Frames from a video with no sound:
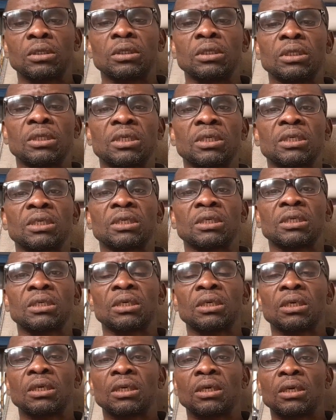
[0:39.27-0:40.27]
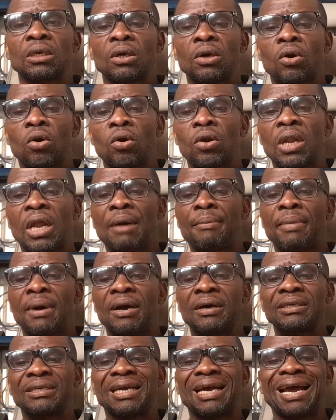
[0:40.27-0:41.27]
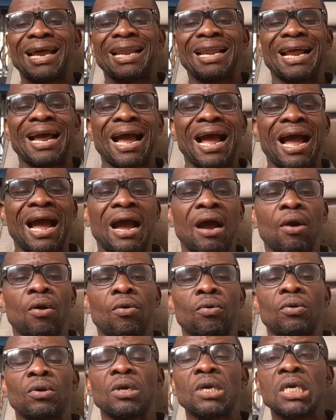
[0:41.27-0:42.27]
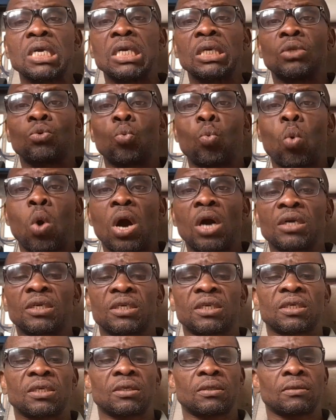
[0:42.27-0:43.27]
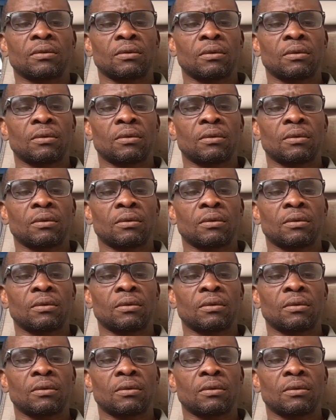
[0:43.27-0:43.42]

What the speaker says: is all about and how it works